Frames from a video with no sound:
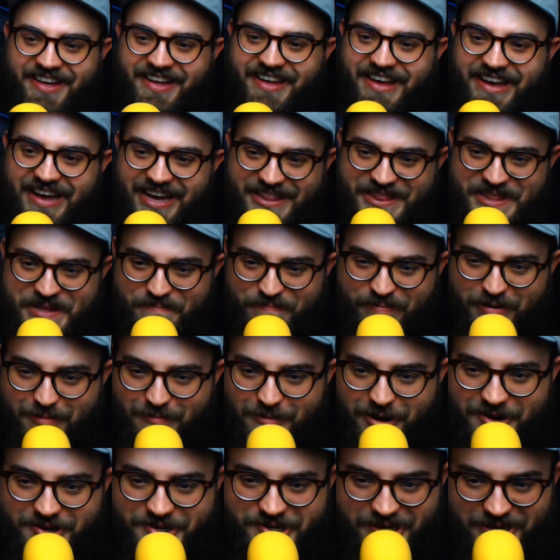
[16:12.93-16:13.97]
in the
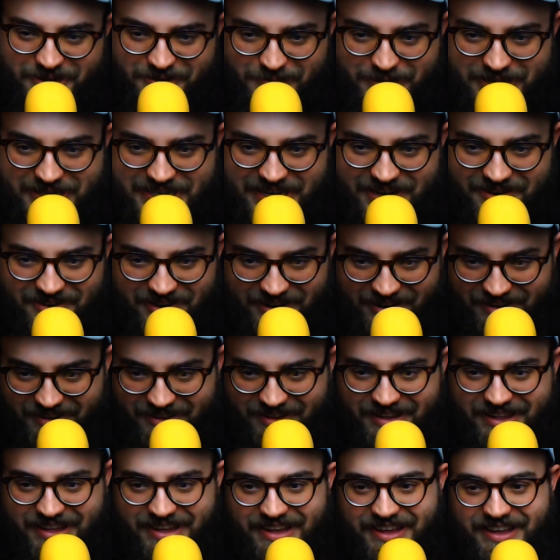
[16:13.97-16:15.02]
promotional material,
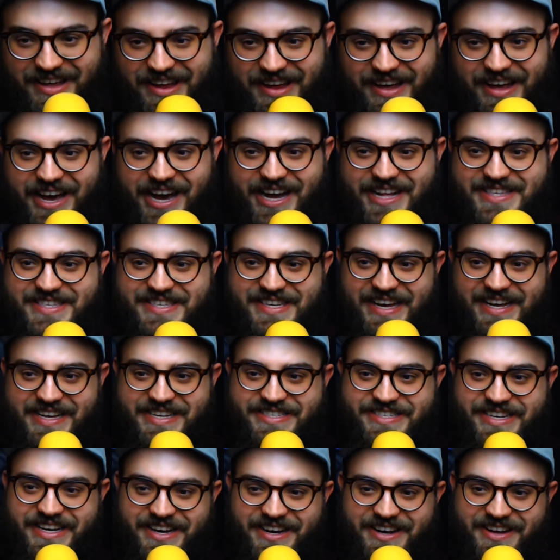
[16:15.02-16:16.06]
it
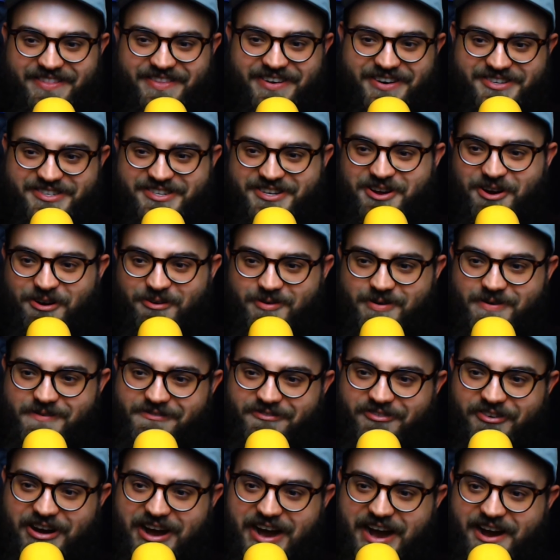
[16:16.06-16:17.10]
says there's no room
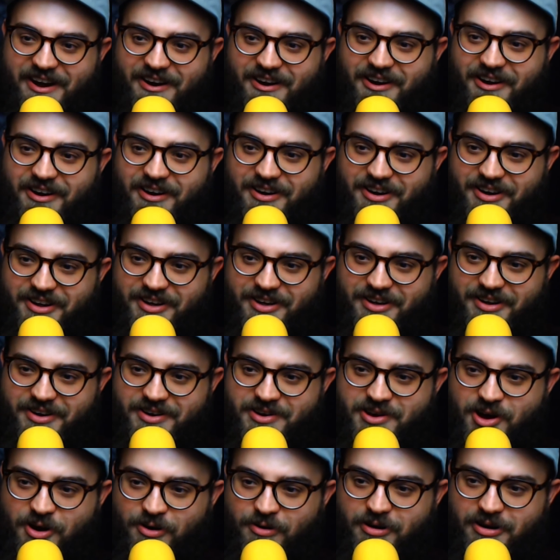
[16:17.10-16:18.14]
for error,
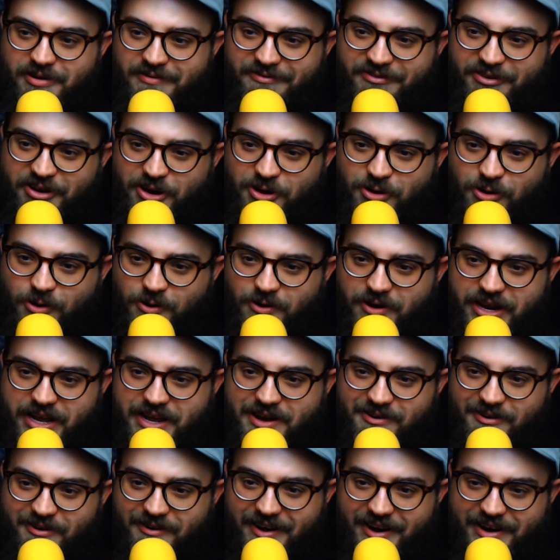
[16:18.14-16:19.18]
no room for corny
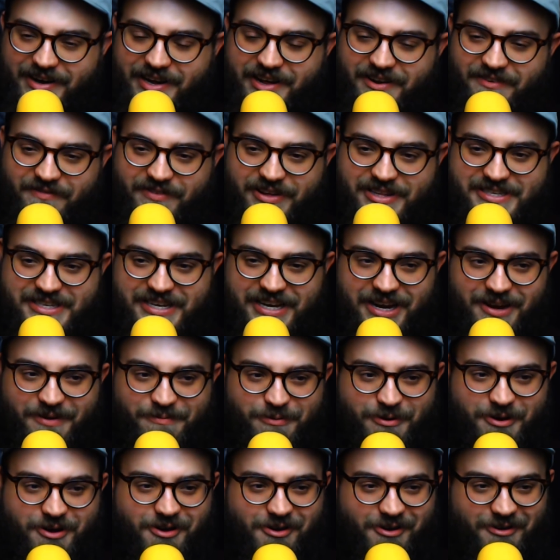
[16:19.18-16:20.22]
or unconvincing
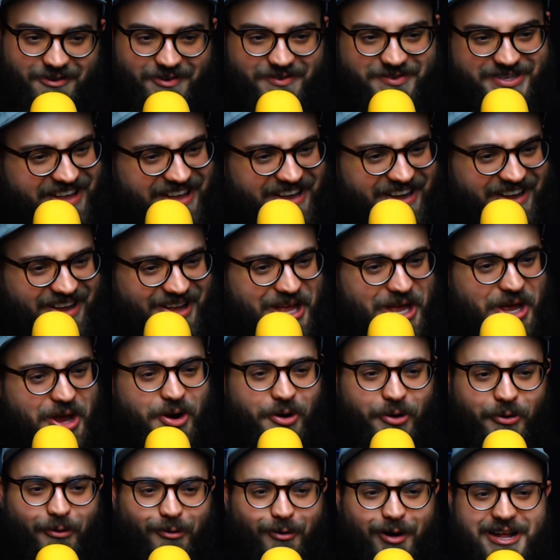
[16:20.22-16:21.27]
moves.
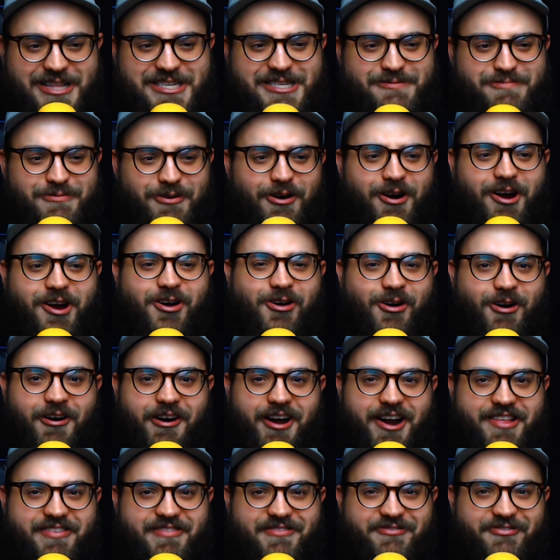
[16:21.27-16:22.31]
What's more
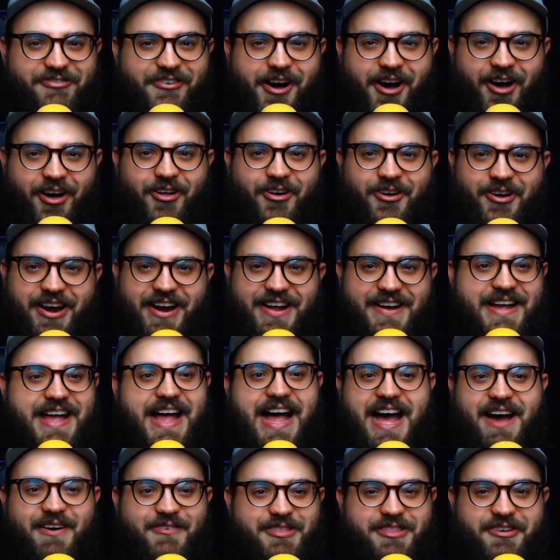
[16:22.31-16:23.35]
corny than following a
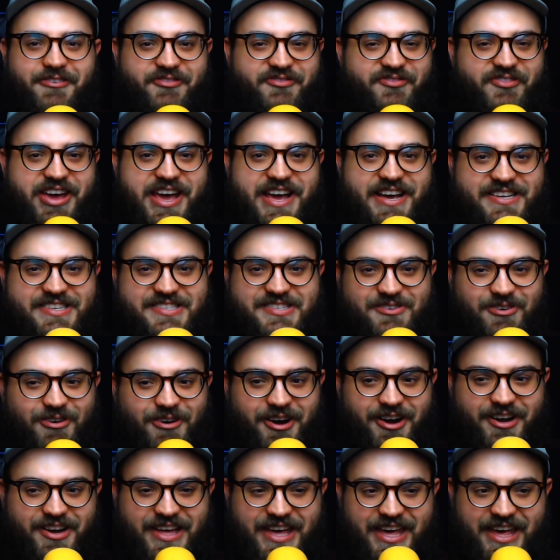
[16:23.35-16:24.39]
guy with a fake
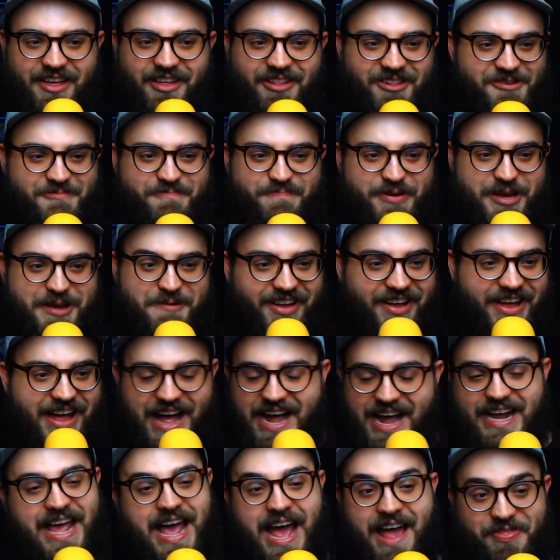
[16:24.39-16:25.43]
sword killing people? I
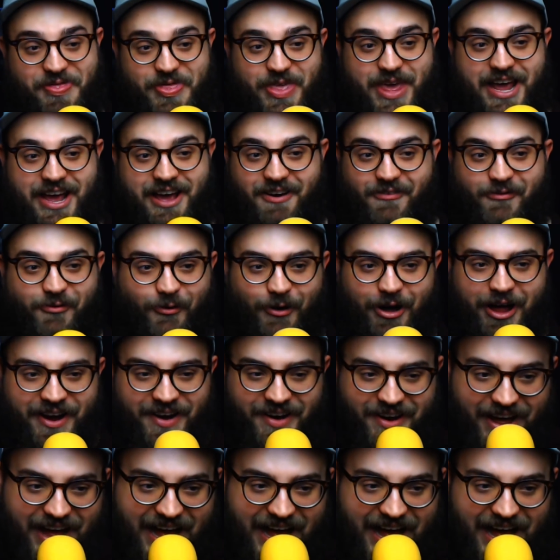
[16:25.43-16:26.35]
can't think of one.